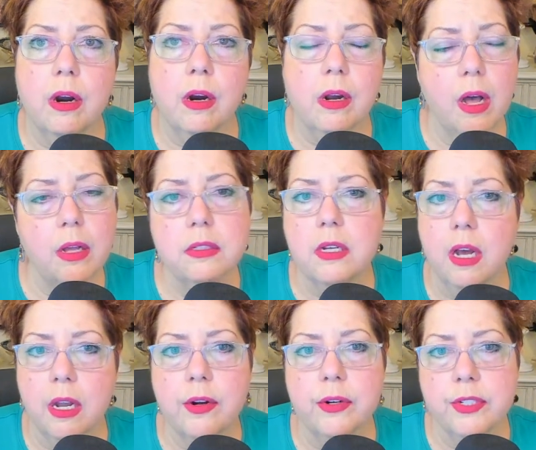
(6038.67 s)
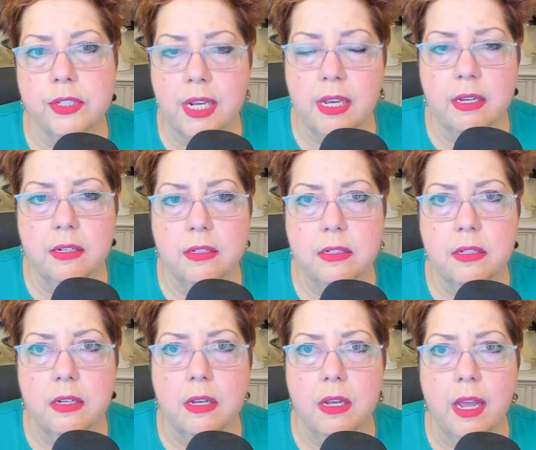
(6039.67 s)
called to understand,
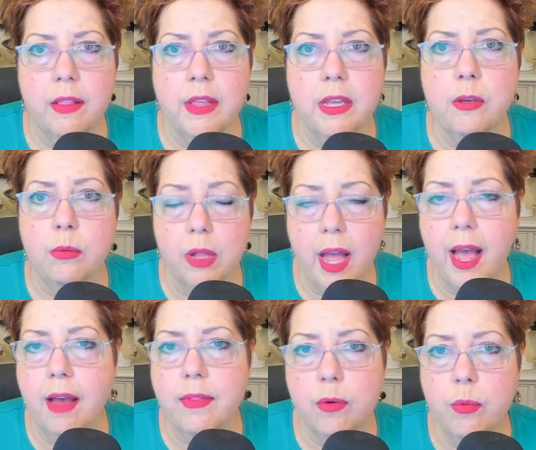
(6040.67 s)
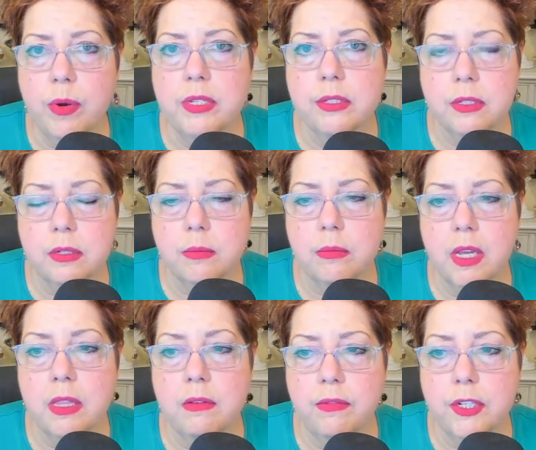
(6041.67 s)
and that you will have the wisdom
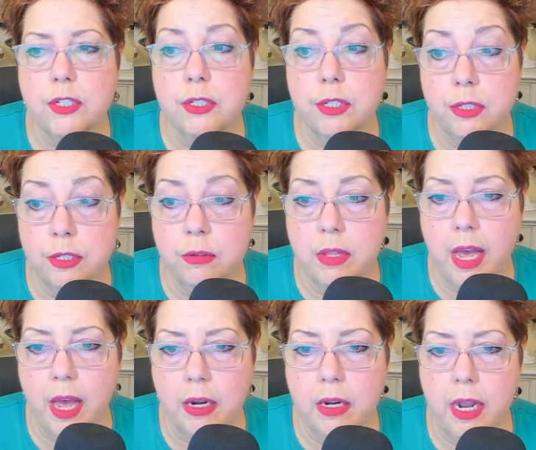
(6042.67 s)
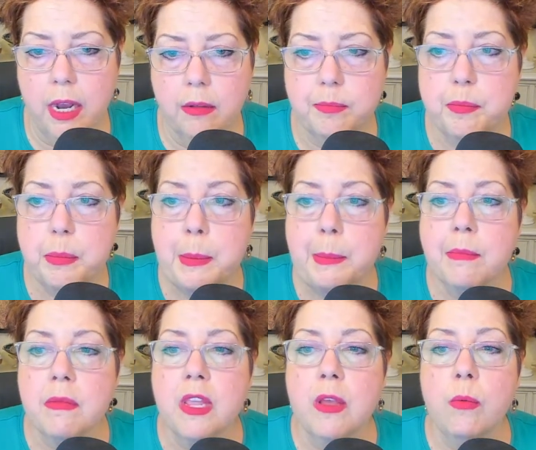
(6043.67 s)
and the vision to do that. Now,
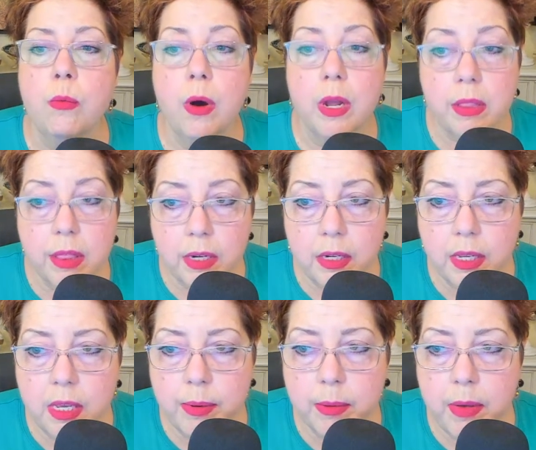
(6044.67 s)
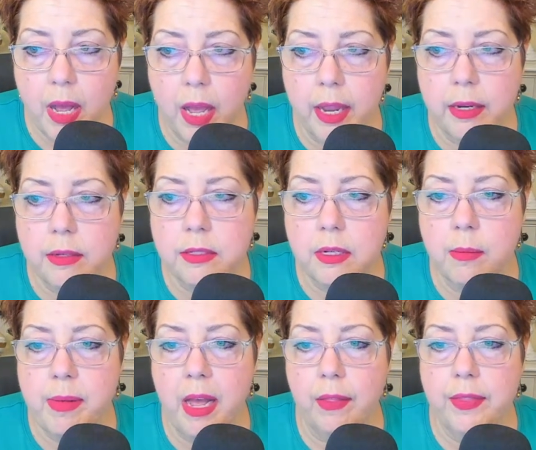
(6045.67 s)
one thing to keep in mind
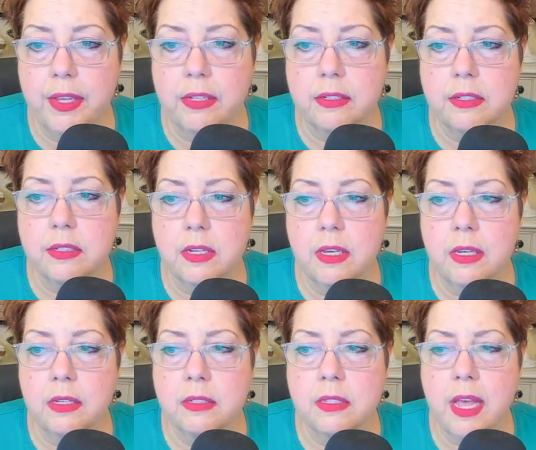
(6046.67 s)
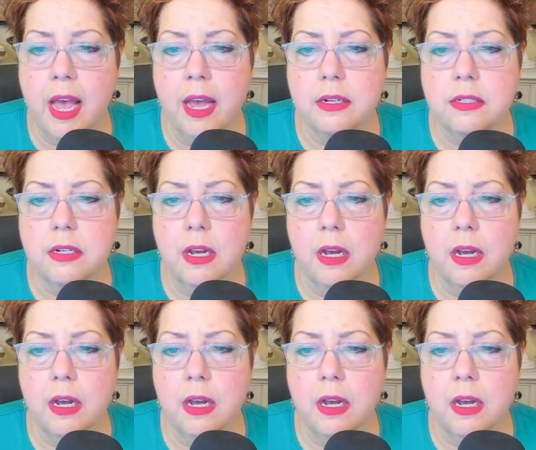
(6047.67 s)
about this is that